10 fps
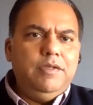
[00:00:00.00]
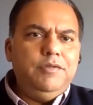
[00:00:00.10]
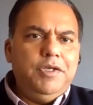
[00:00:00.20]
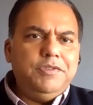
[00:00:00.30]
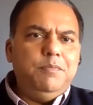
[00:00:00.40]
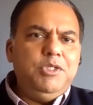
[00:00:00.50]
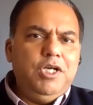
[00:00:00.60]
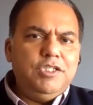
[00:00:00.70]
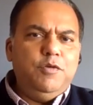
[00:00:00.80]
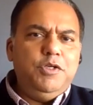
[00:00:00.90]
There is a
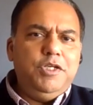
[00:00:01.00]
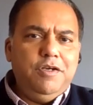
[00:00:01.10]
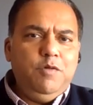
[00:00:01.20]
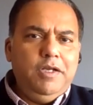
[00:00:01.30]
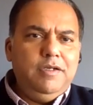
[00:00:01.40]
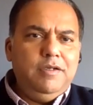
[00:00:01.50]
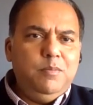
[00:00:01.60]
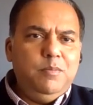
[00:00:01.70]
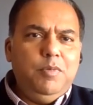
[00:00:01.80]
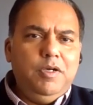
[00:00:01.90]
Bajaj for tier one,
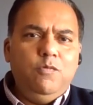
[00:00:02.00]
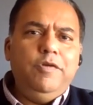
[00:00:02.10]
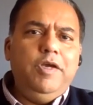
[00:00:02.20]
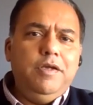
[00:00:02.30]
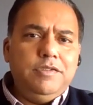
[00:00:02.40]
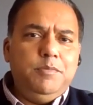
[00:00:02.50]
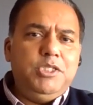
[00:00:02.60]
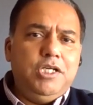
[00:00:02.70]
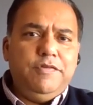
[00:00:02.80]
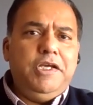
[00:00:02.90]
but where is the
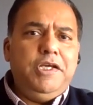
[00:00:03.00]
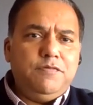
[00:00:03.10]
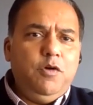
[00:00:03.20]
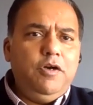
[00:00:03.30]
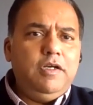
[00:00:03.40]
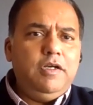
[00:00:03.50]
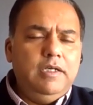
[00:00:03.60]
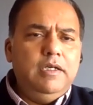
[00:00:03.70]
Bajaj Finance for,